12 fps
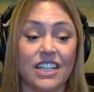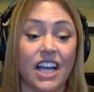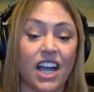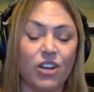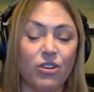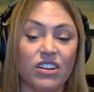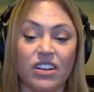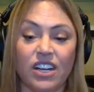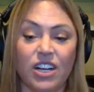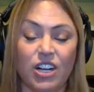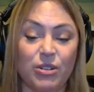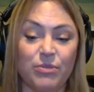Yeah.
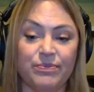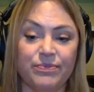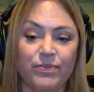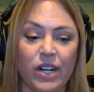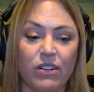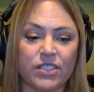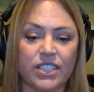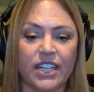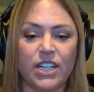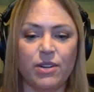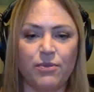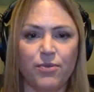Um, well,
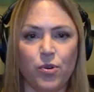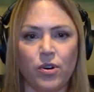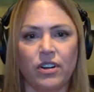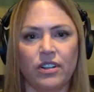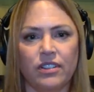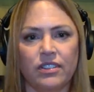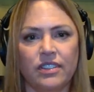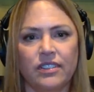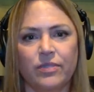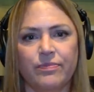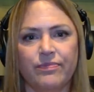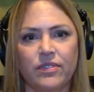sign up for
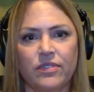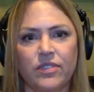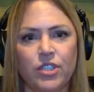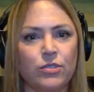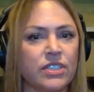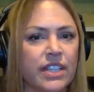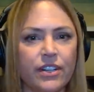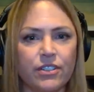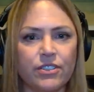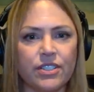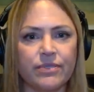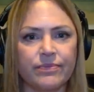
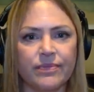newsletters.